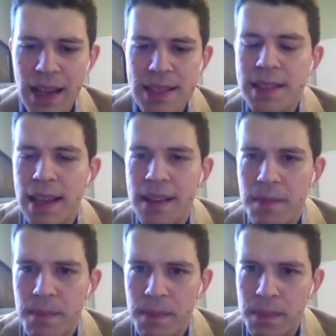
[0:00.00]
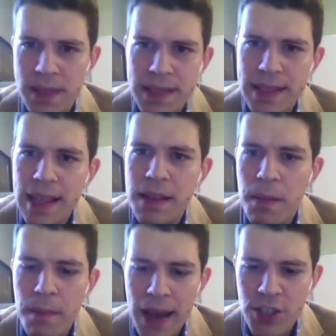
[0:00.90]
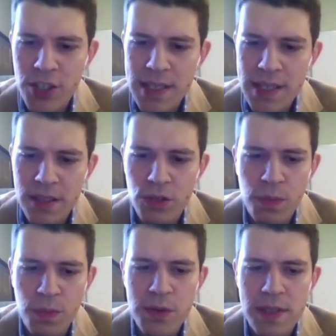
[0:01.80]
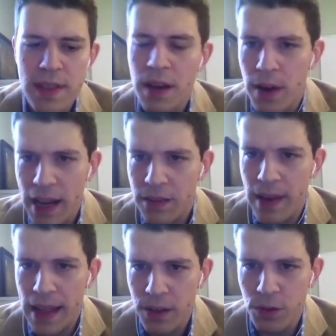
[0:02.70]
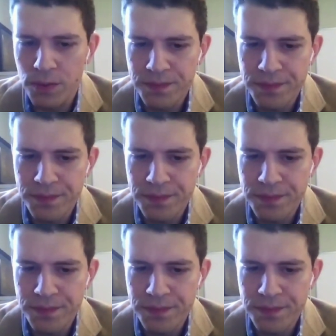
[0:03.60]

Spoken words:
sustainable measures to boost their brand value.